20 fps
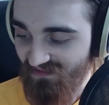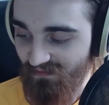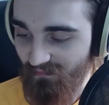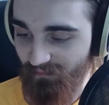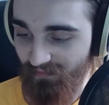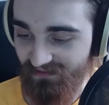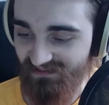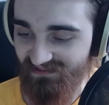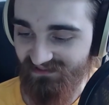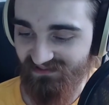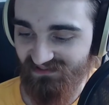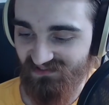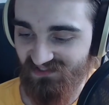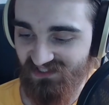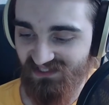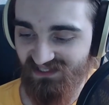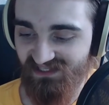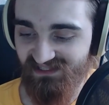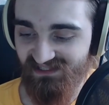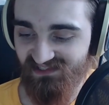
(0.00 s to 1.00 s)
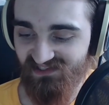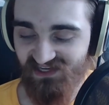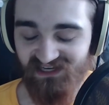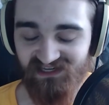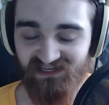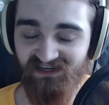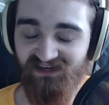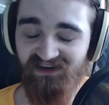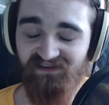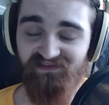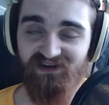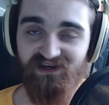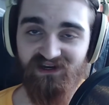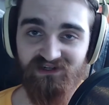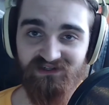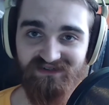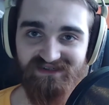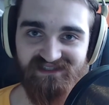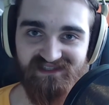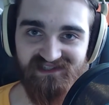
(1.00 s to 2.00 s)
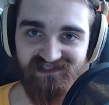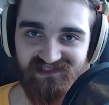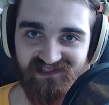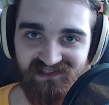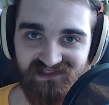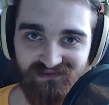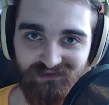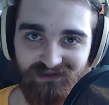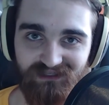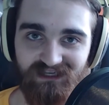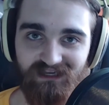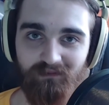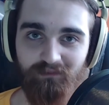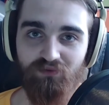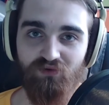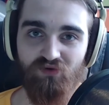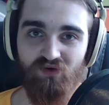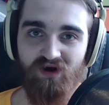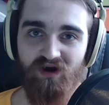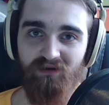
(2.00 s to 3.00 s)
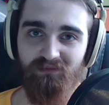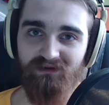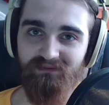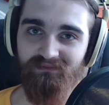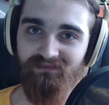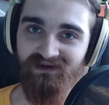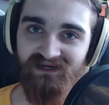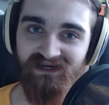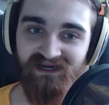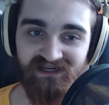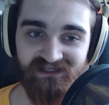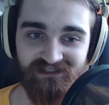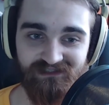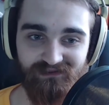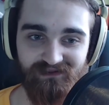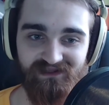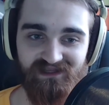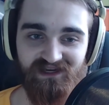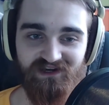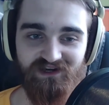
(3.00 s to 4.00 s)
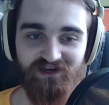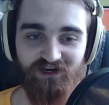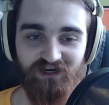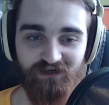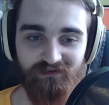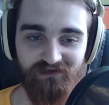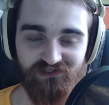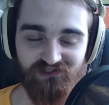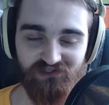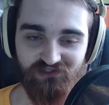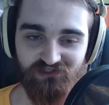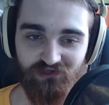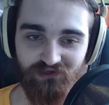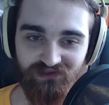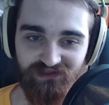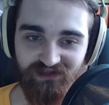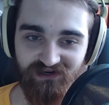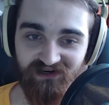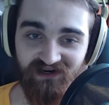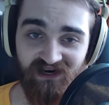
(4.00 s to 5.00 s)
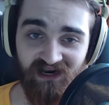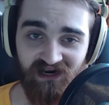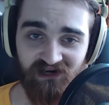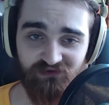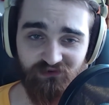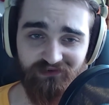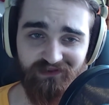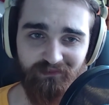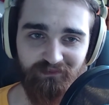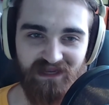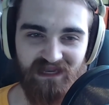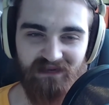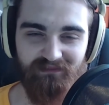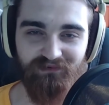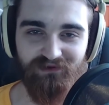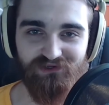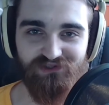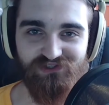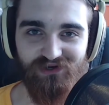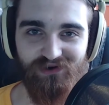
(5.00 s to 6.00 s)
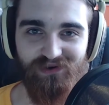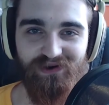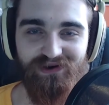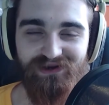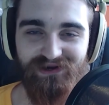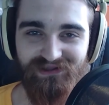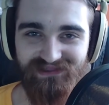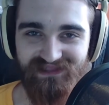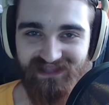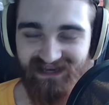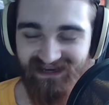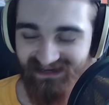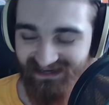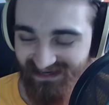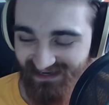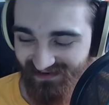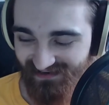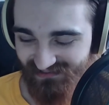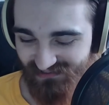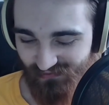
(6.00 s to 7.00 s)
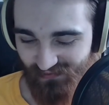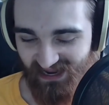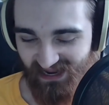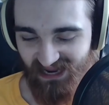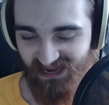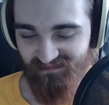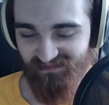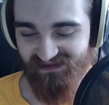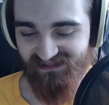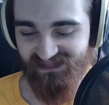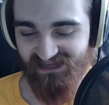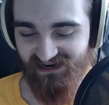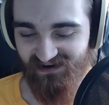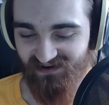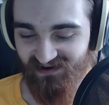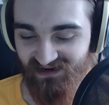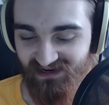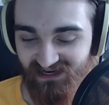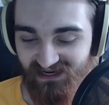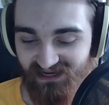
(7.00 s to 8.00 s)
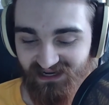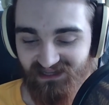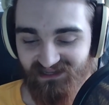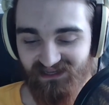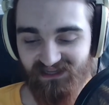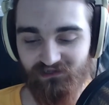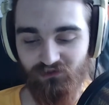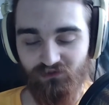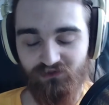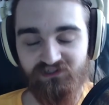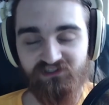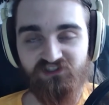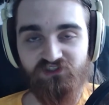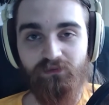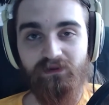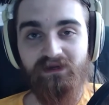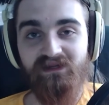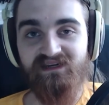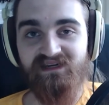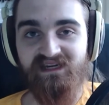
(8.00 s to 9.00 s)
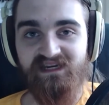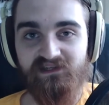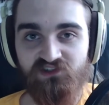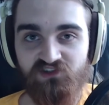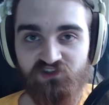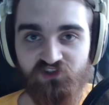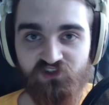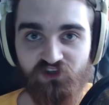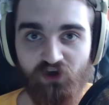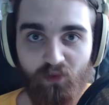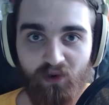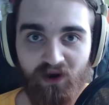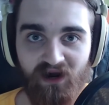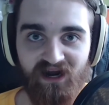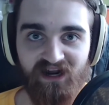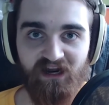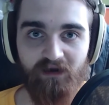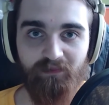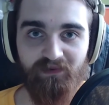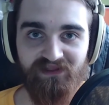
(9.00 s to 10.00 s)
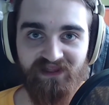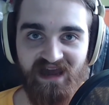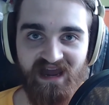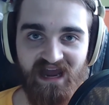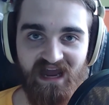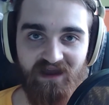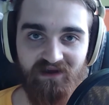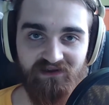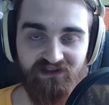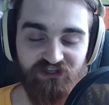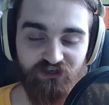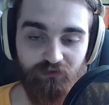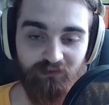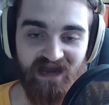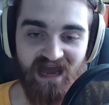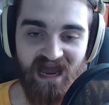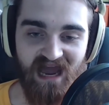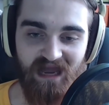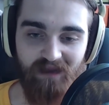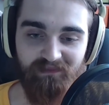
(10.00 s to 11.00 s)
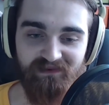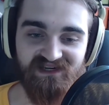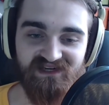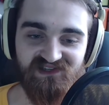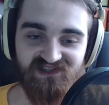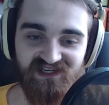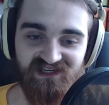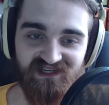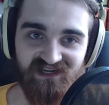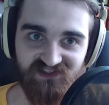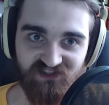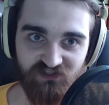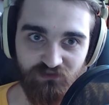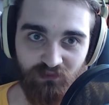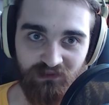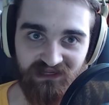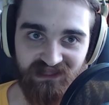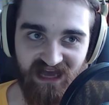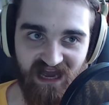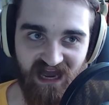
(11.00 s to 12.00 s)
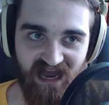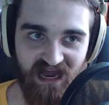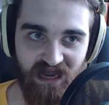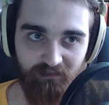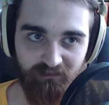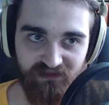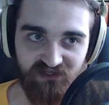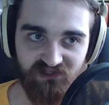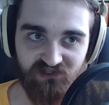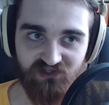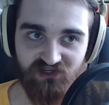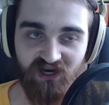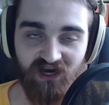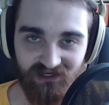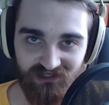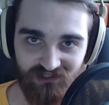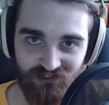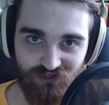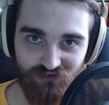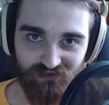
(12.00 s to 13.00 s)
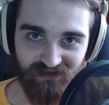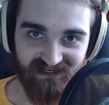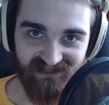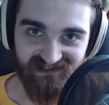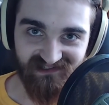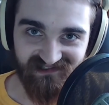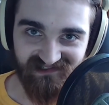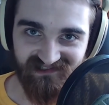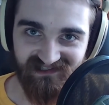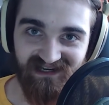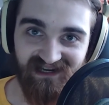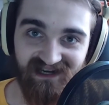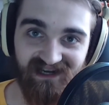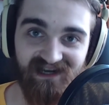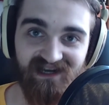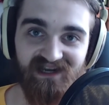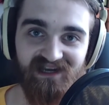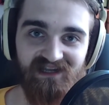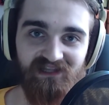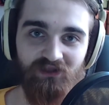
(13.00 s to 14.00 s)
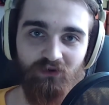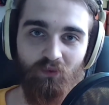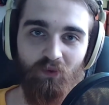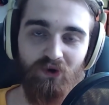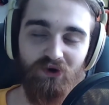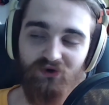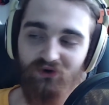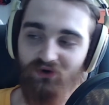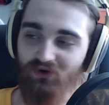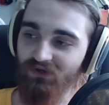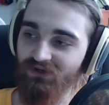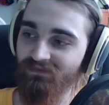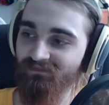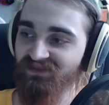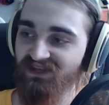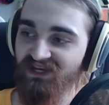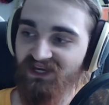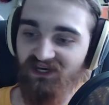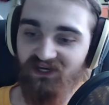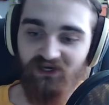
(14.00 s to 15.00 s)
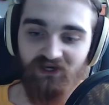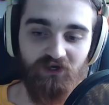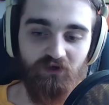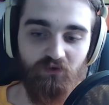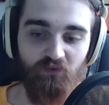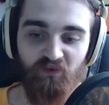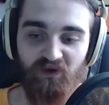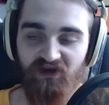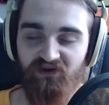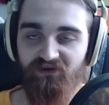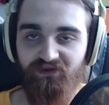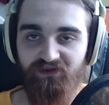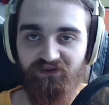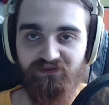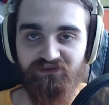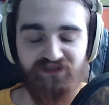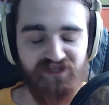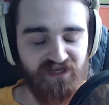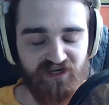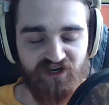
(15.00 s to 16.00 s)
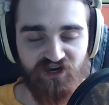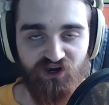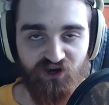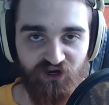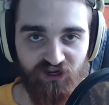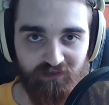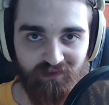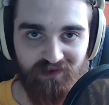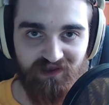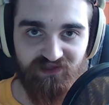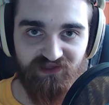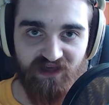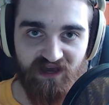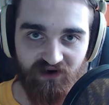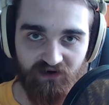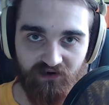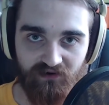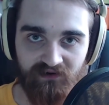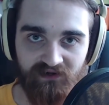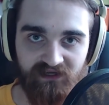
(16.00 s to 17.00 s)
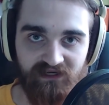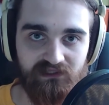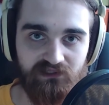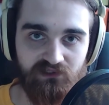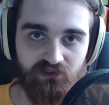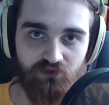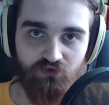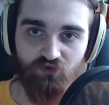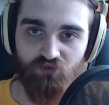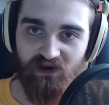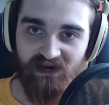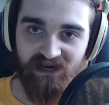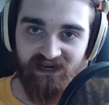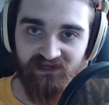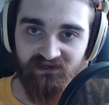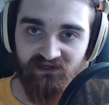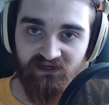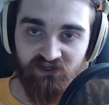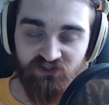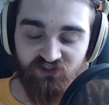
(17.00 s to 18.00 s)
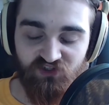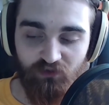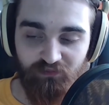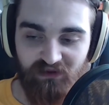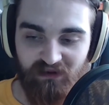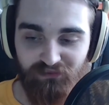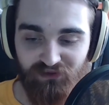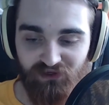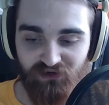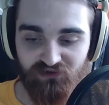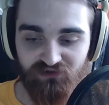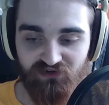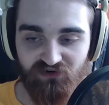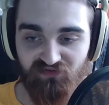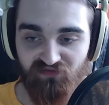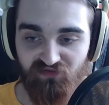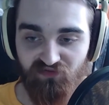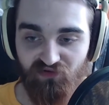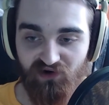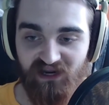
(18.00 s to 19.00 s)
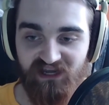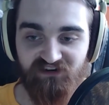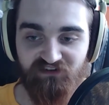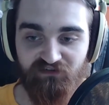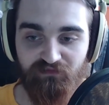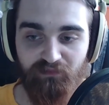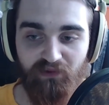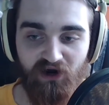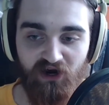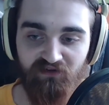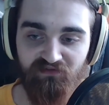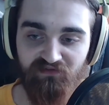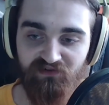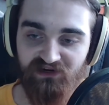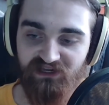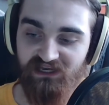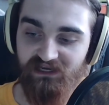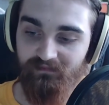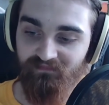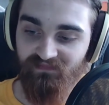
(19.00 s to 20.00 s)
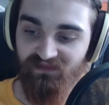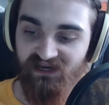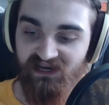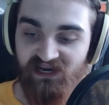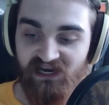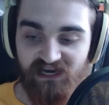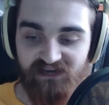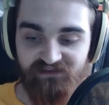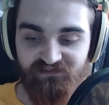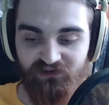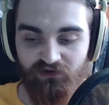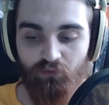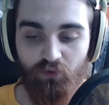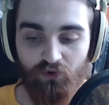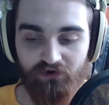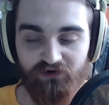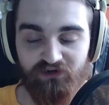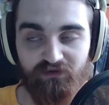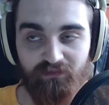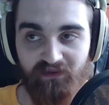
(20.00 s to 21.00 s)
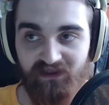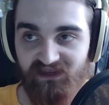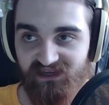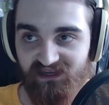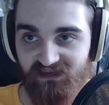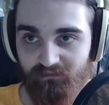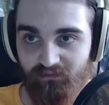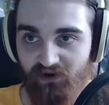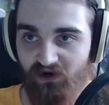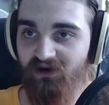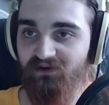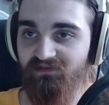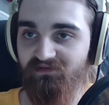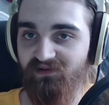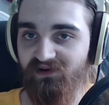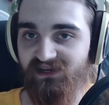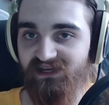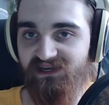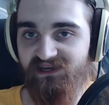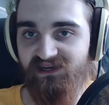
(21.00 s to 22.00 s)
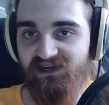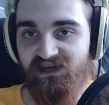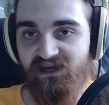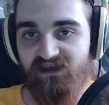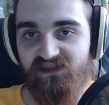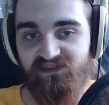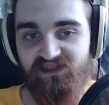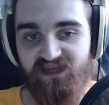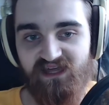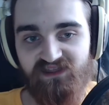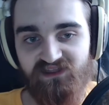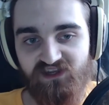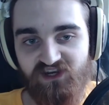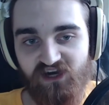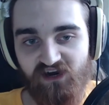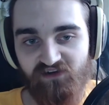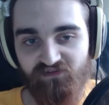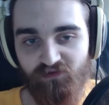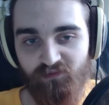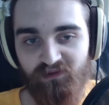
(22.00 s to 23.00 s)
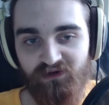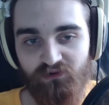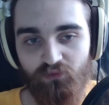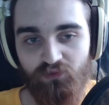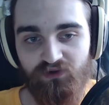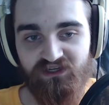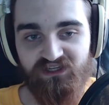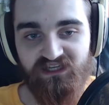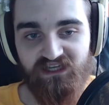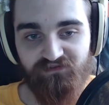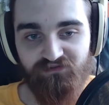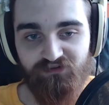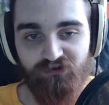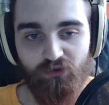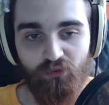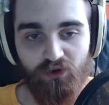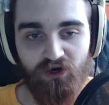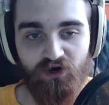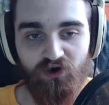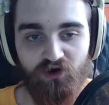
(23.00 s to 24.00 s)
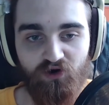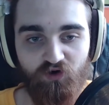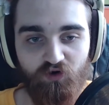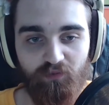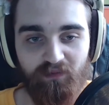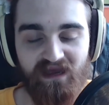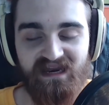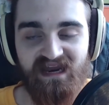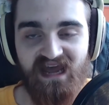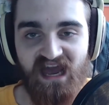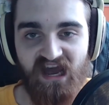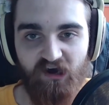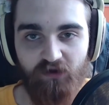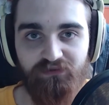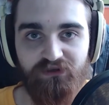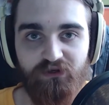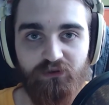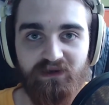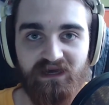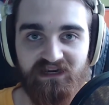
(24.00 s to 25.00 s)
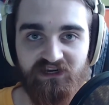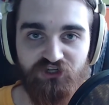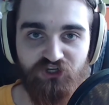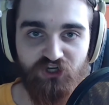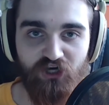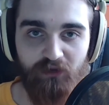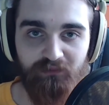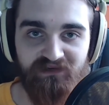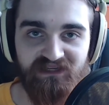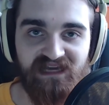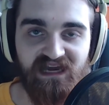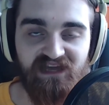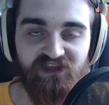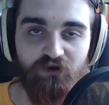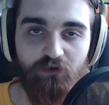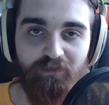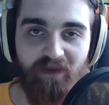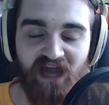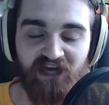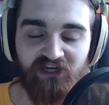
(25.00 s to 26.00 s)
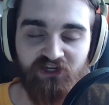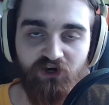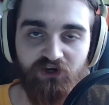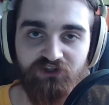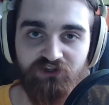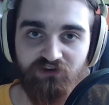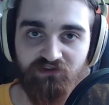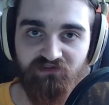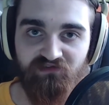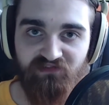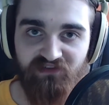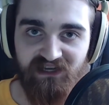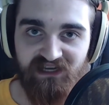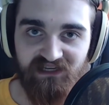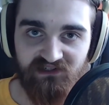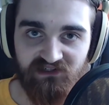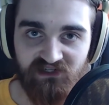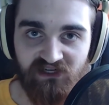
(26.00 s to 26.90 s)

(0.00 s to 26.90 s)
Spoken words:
But in the Scandinavian countries, this isn't really a problem. That's why the economies are so good there. That's why the people are so good, they are so happy there. Like, look at Sweden. It's so high up on the human happiness index. It's one of the happiest countries in the world. Well, the economy there is great, so people aren't afraid of poverty. If you were to be in poverty, then the government would give you a home and help you get a job to get you back on your feet,